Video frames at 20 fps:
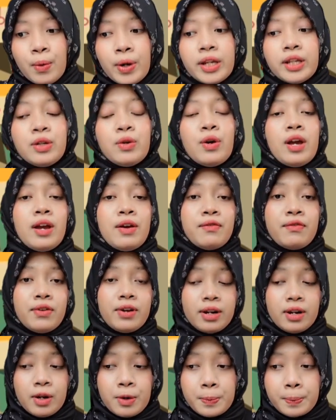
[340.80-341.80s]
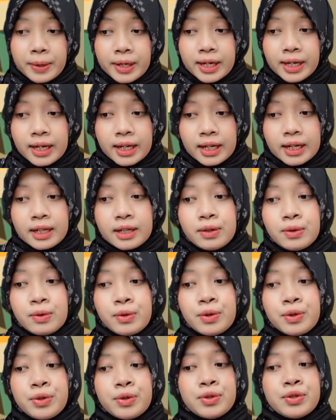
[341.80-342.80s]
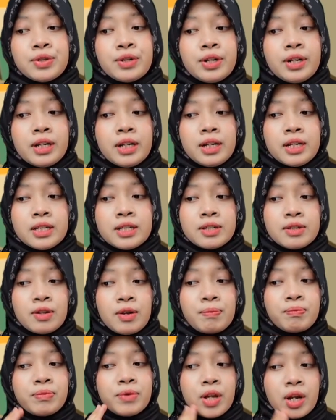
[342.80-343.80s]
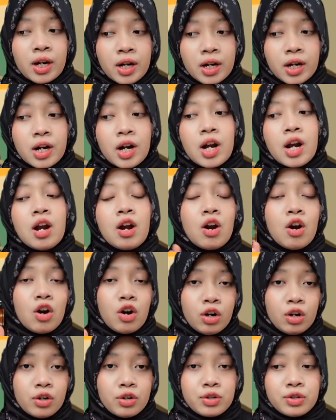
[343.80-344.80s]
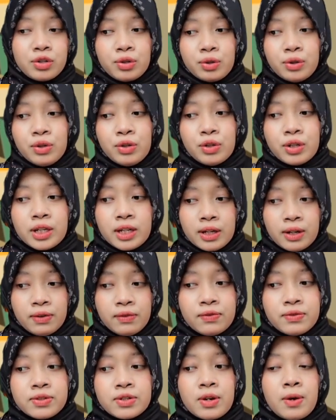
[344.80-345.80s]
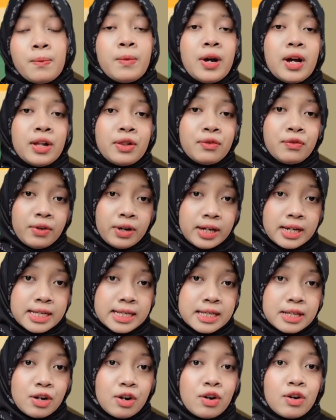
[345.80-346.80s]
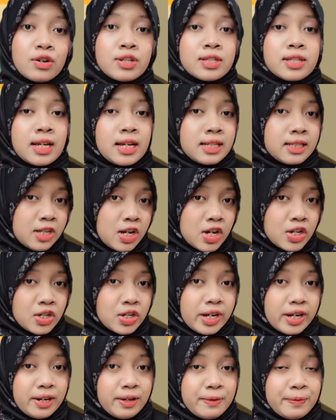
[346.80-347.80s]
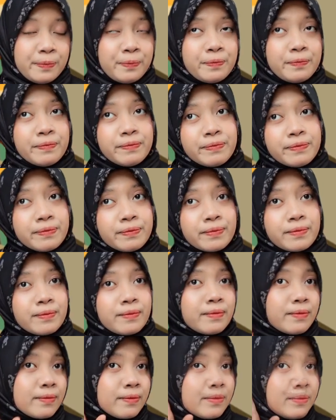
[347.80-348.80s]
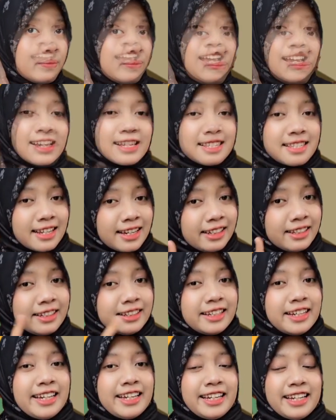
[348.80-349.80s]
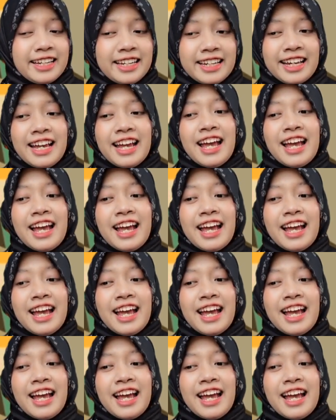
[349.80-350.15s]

when you have an opinion, do you usually stop there, or do you give some advice or suggestion? Exactly.